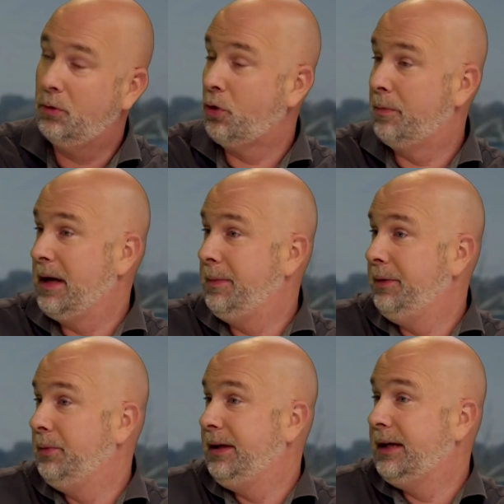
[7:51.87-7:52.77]
Or maybe
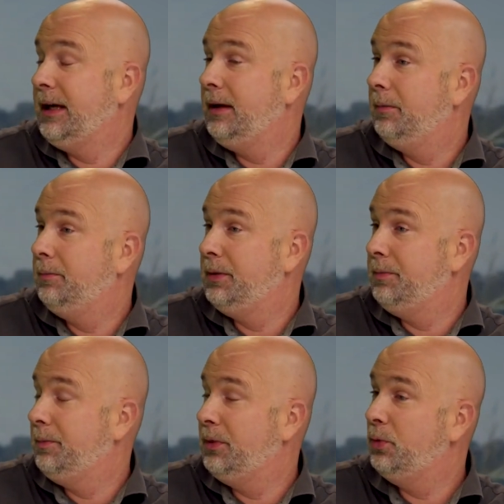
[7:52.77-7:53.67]
we can, but
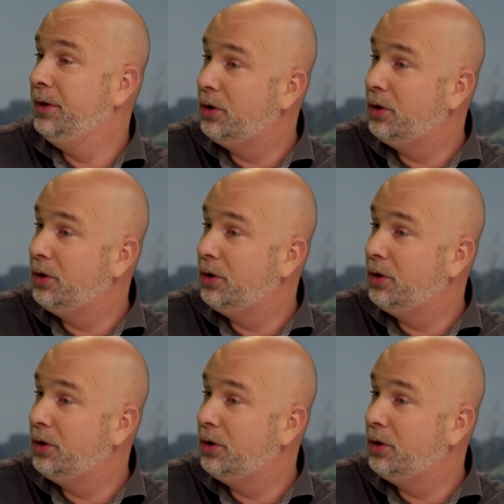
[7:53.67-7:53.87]
we're